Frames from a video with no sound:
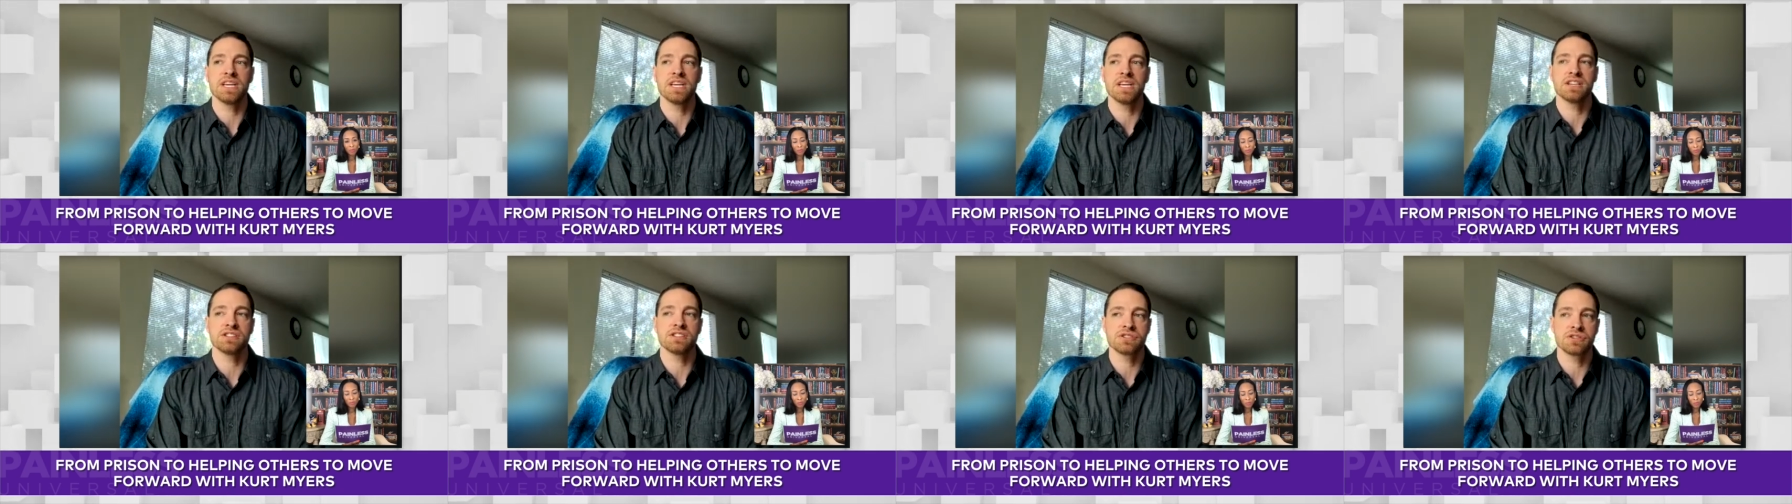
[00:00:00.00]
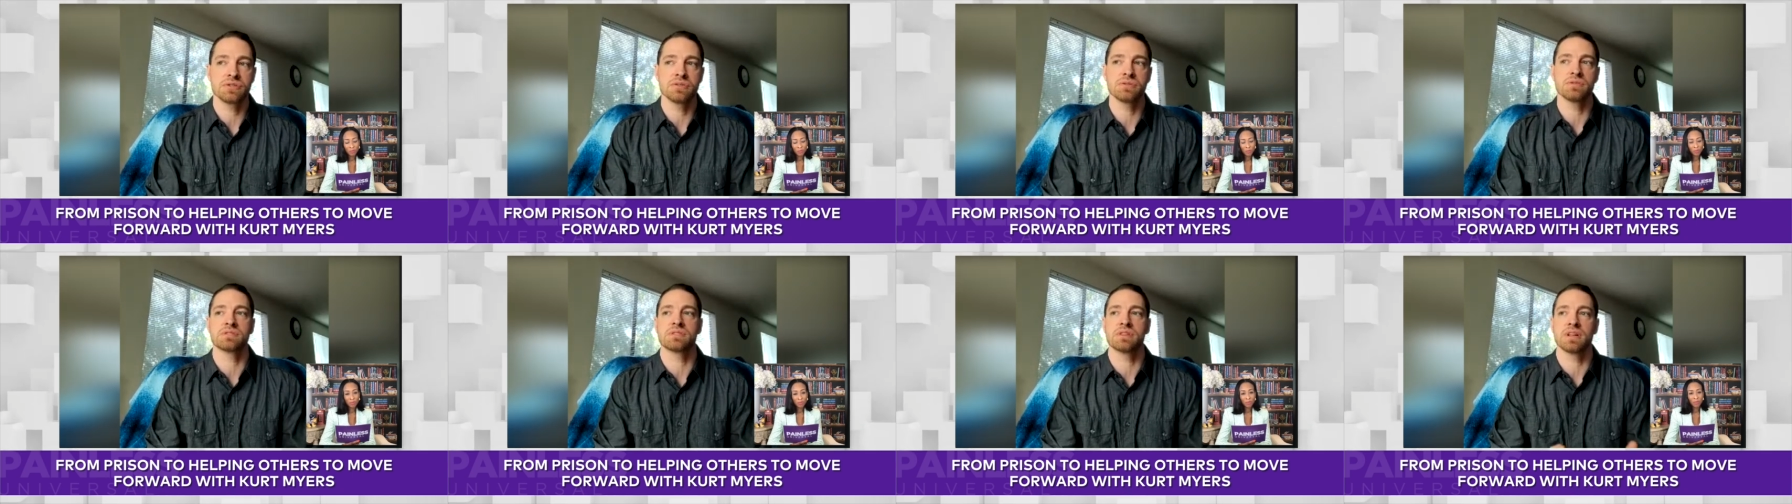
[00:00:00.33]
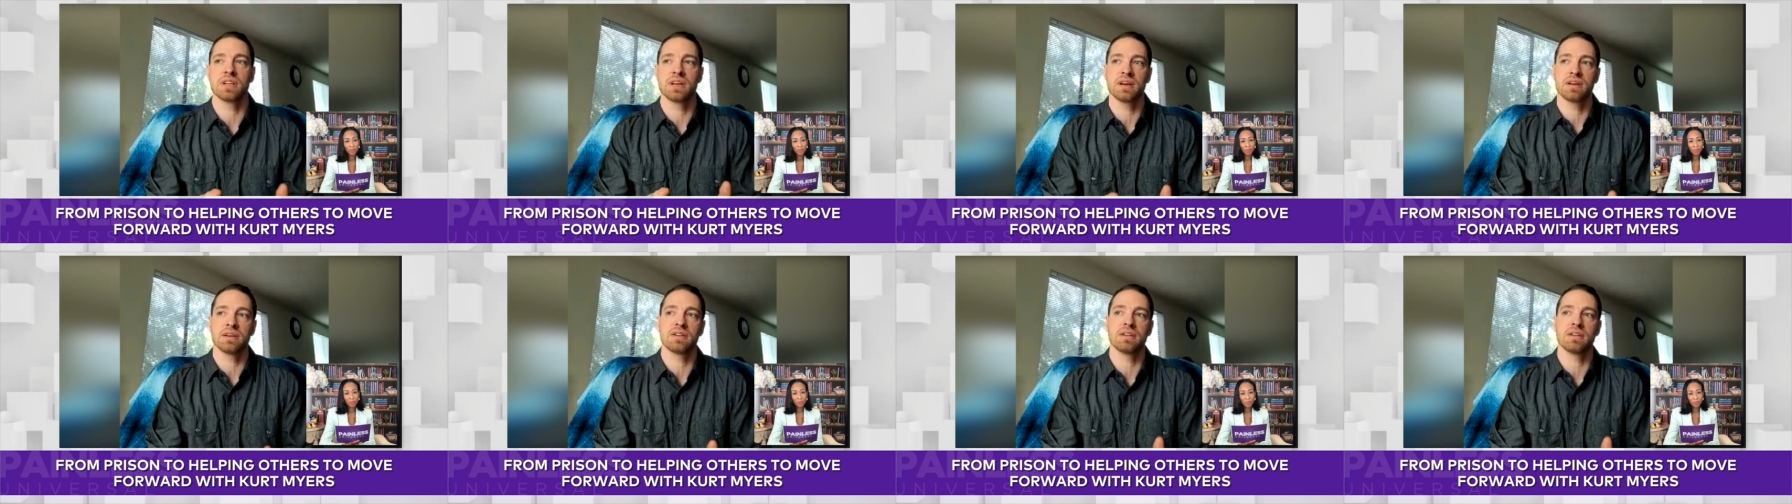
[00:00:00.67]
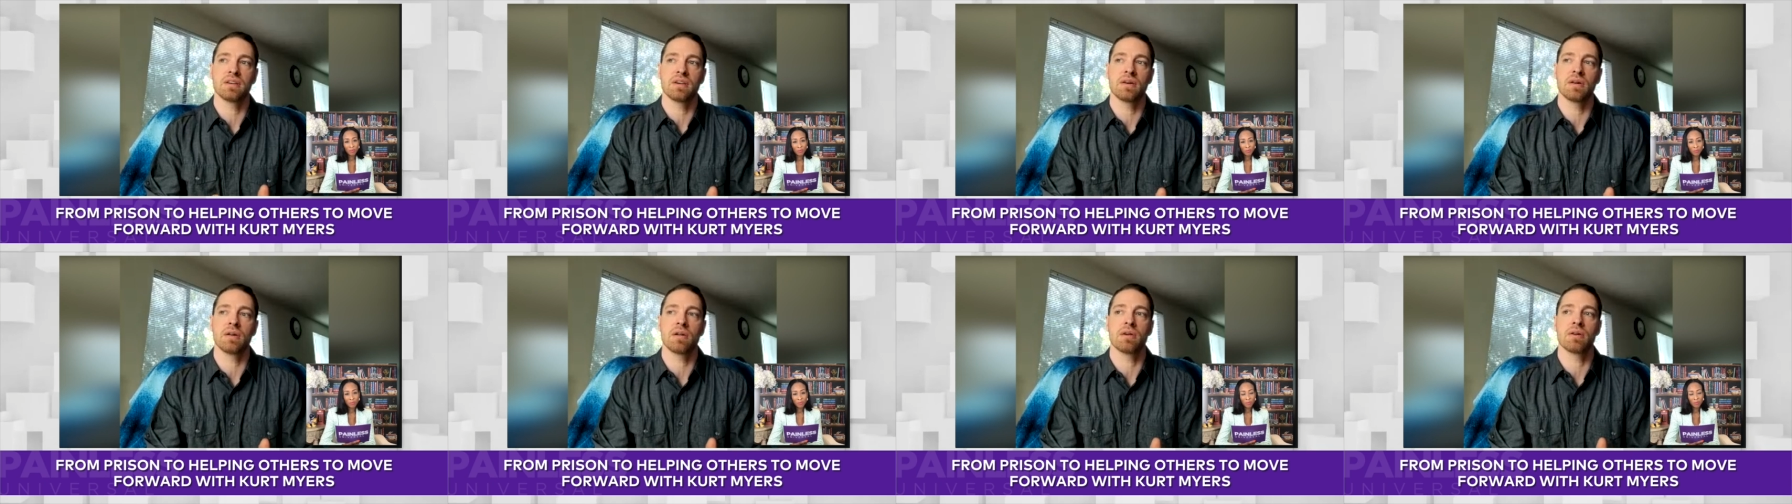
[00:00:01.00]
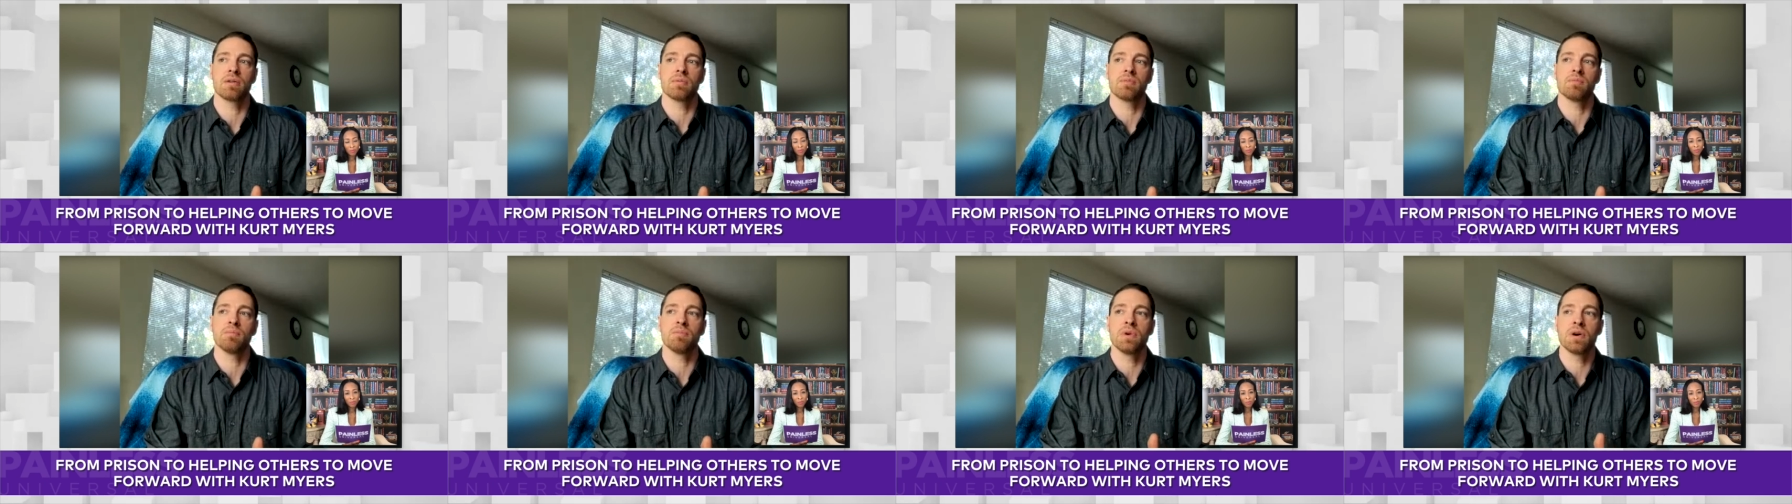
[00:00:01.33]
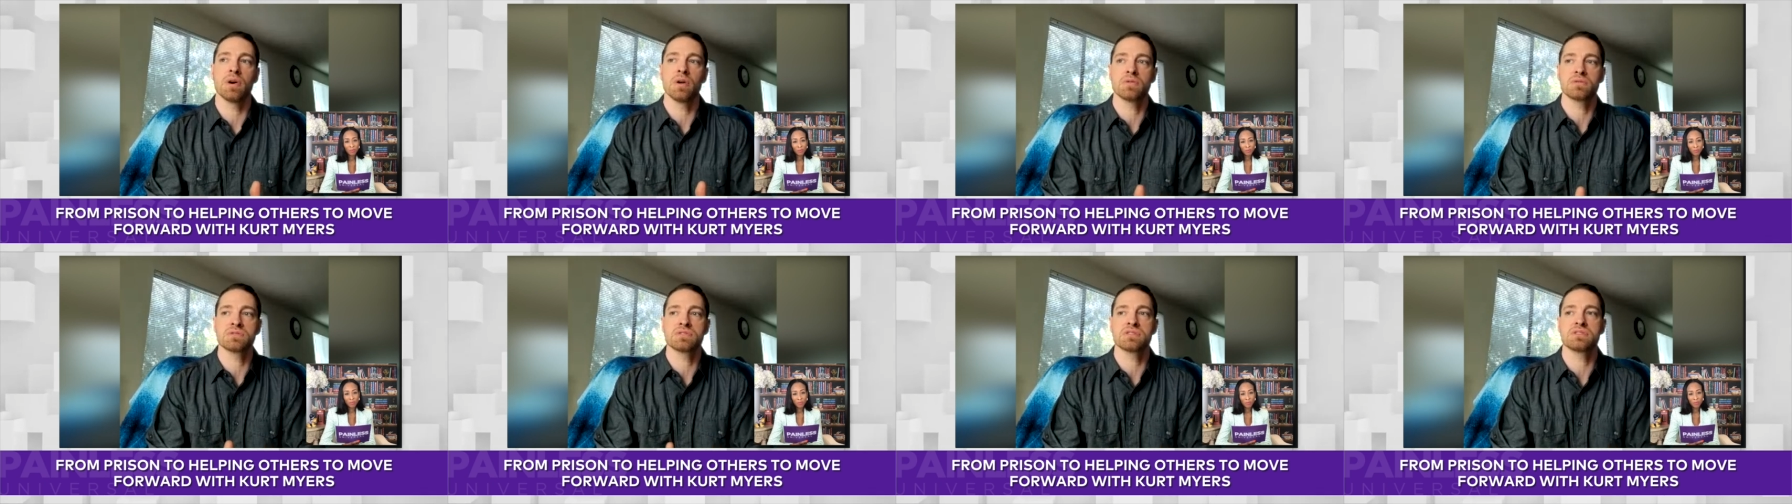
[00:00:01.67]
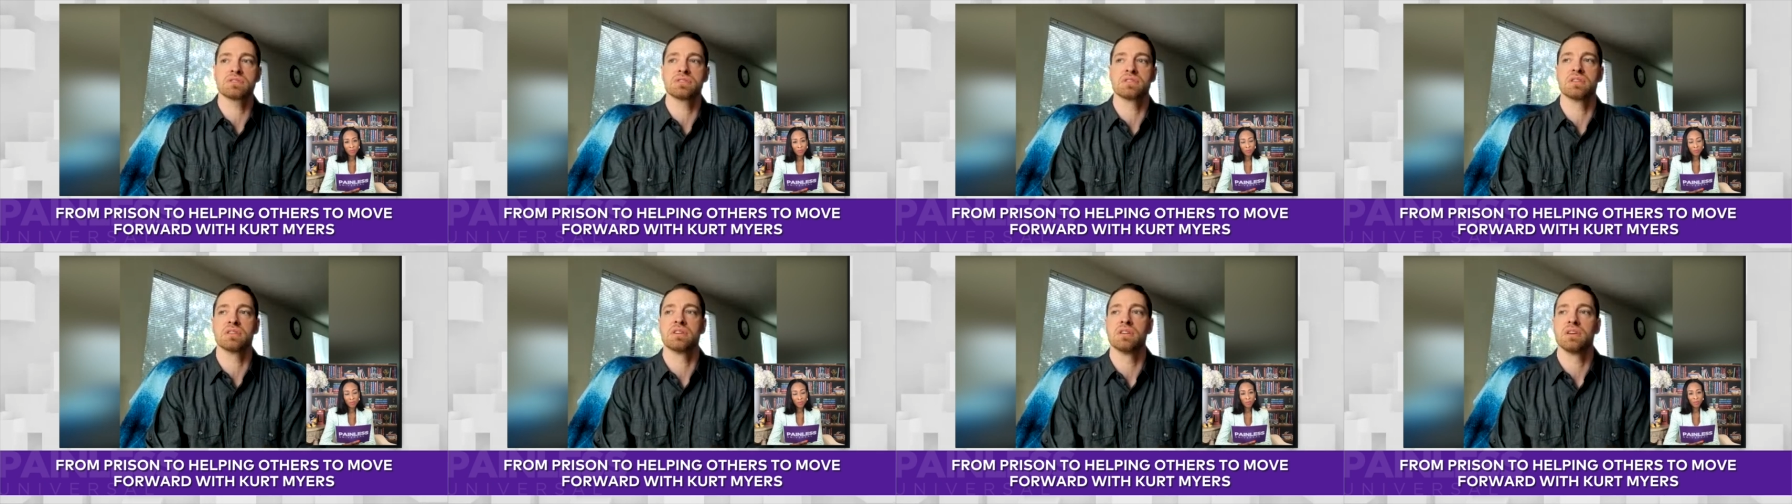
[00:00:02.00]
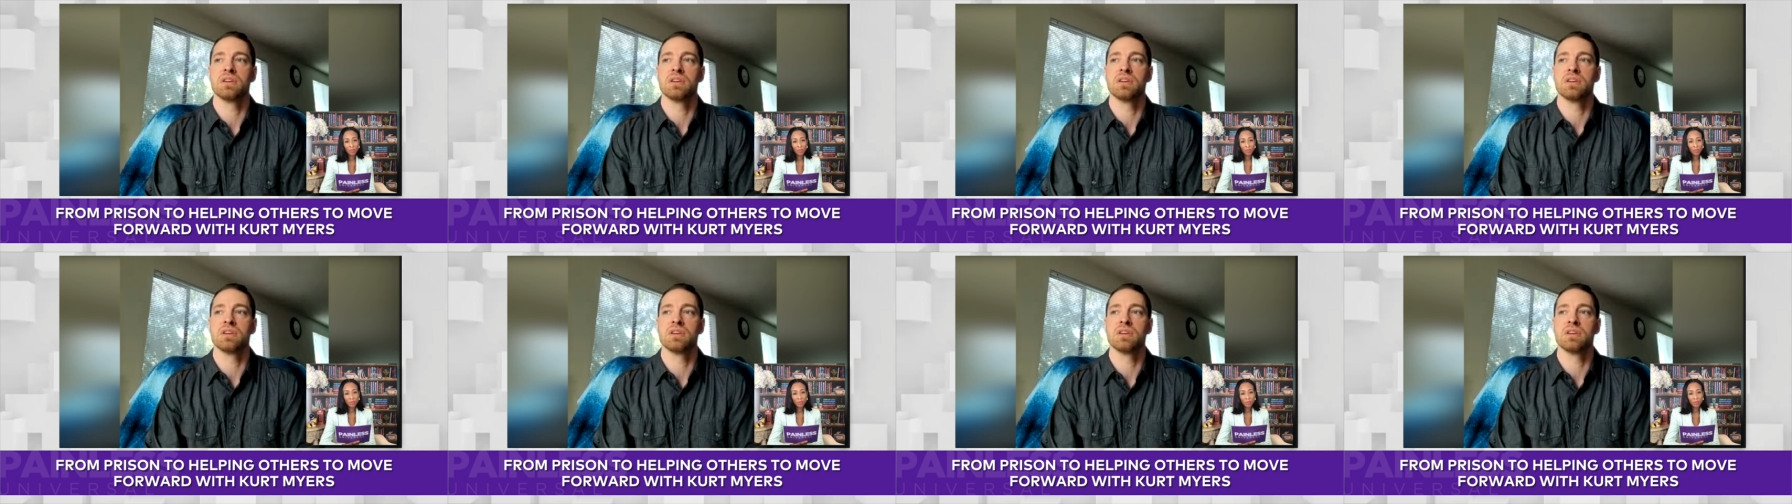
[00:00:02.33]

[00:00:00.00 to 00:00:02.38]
issues that are most